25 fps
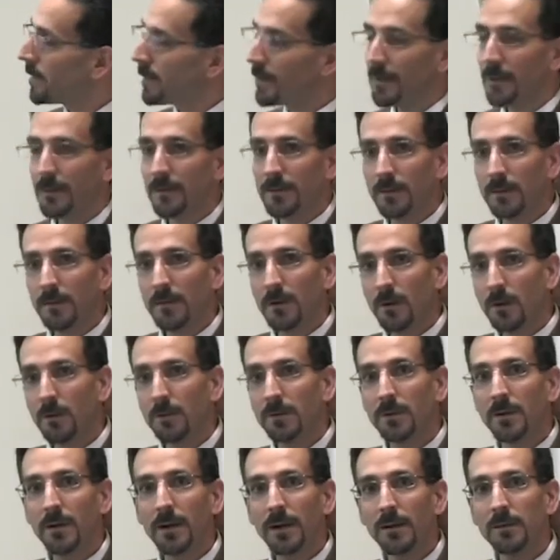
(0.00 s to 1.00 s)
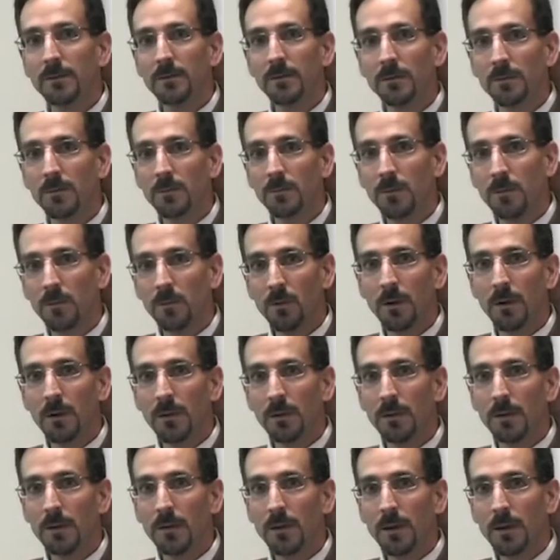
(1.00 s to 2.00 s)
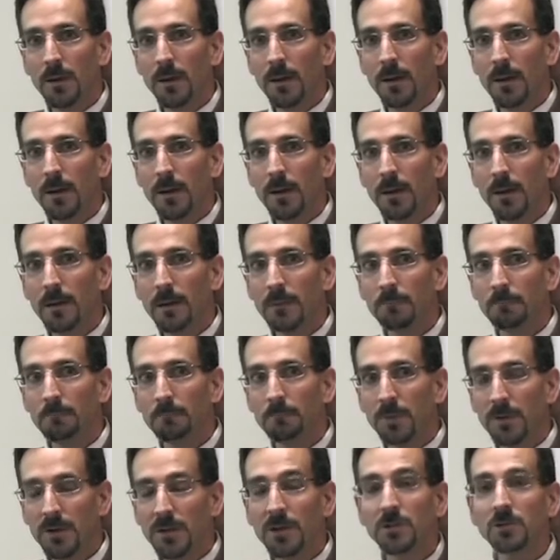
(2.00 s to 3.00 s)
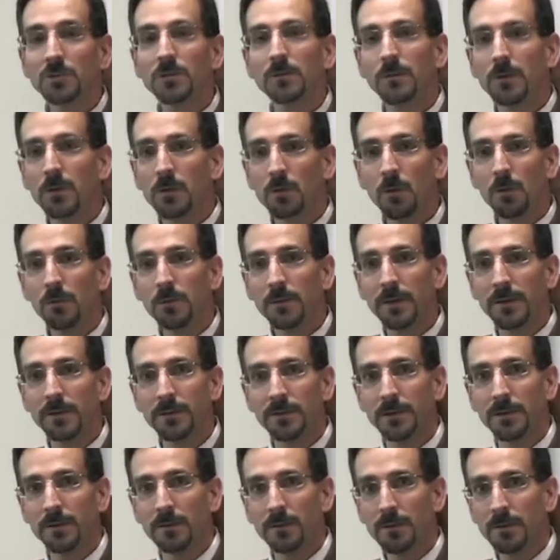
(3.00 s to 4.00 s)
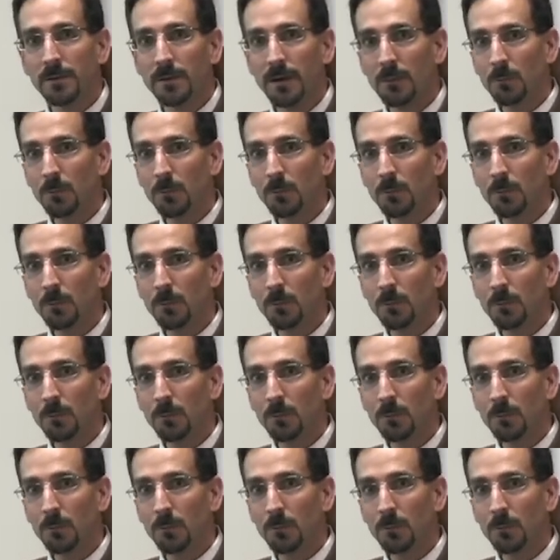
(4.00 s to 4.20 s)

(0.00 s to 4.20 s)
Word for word: that there are signs of some strong um, potential for growth next year.